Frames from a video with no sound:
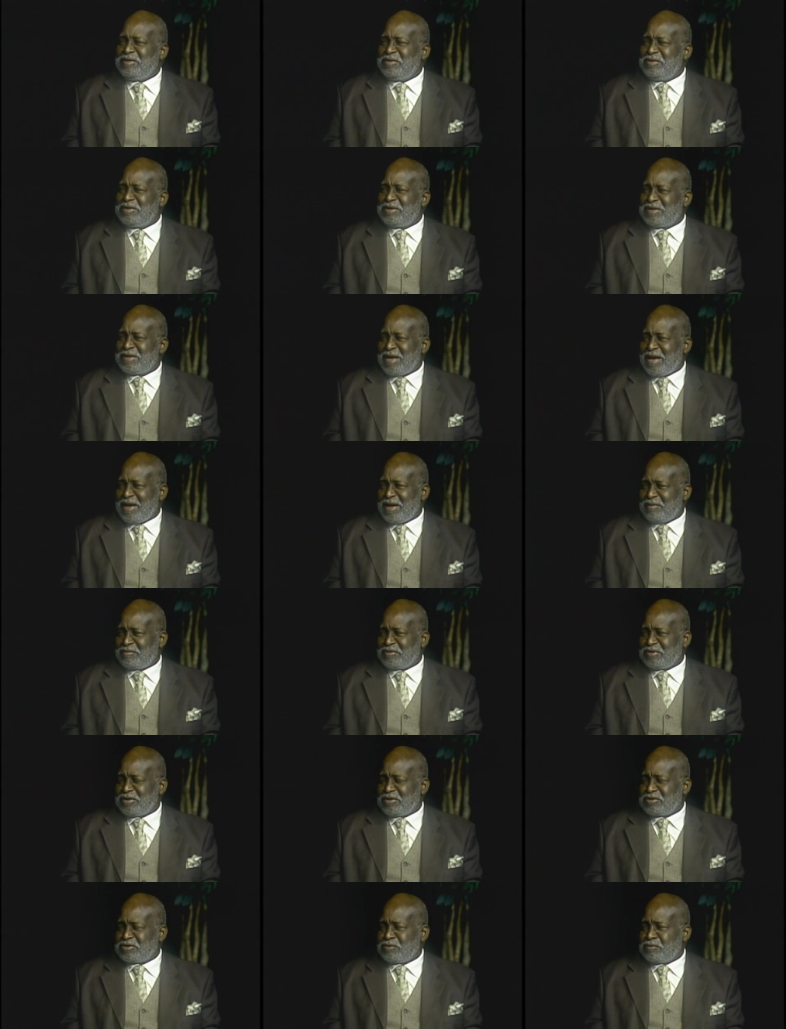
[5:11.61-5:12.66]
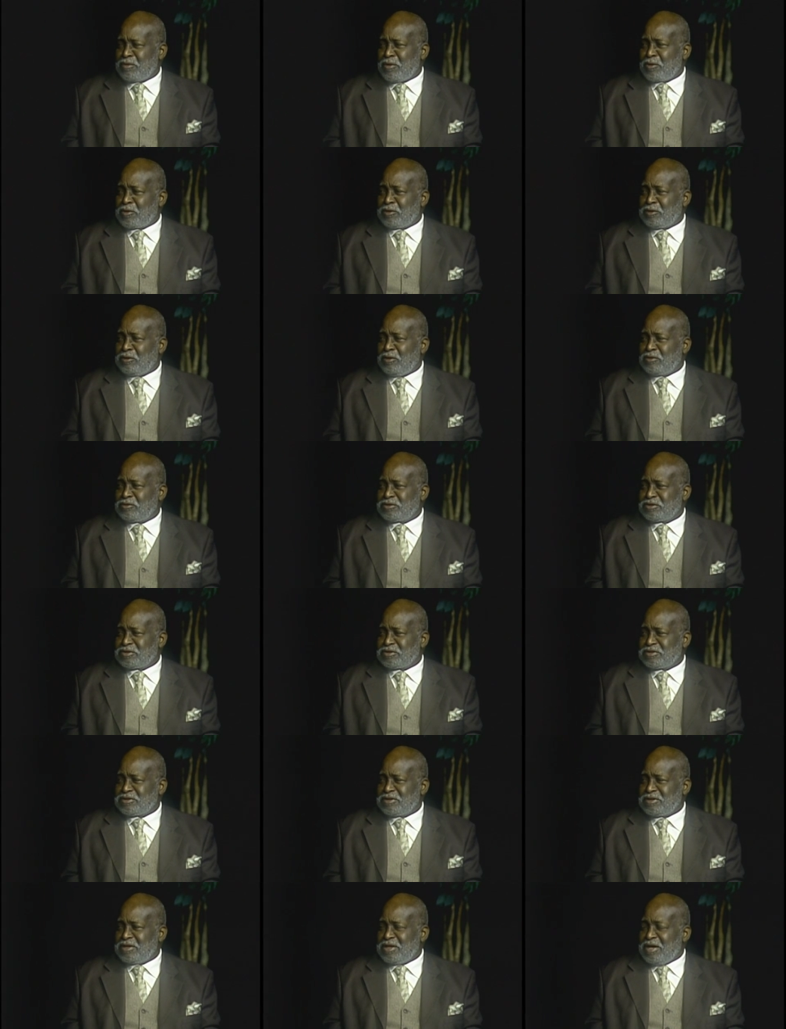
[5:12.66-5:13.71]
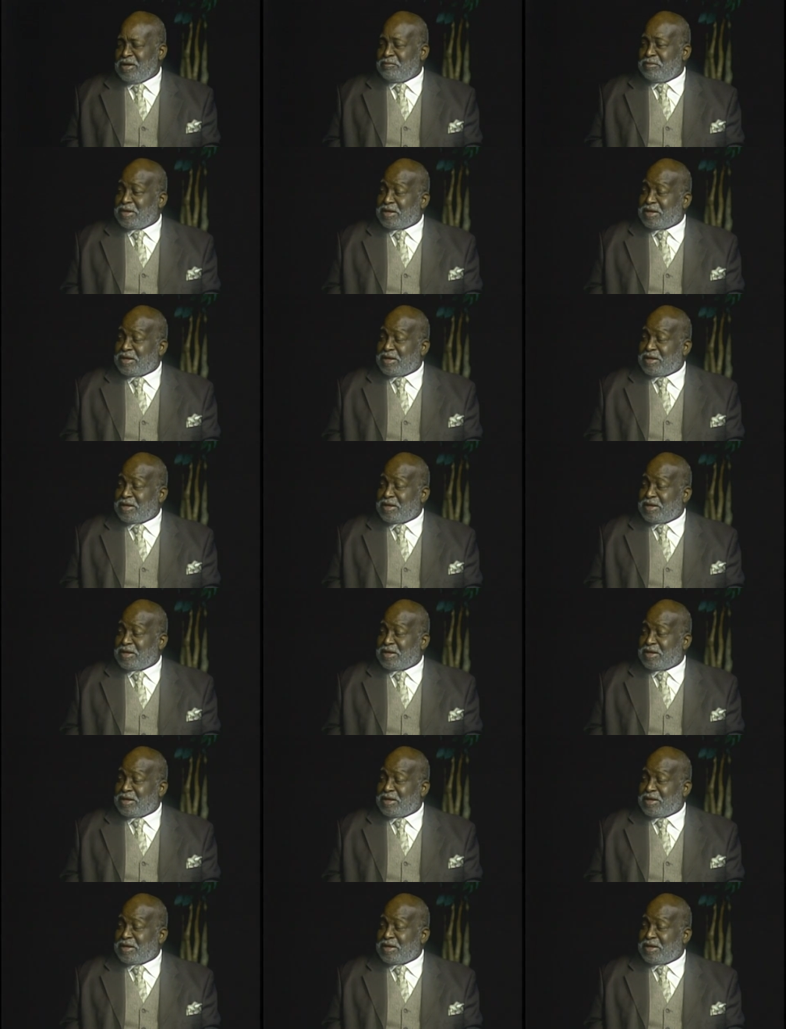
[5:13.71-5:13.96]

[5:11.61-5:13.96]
you didn't have tuberculosis. Mm -hmm.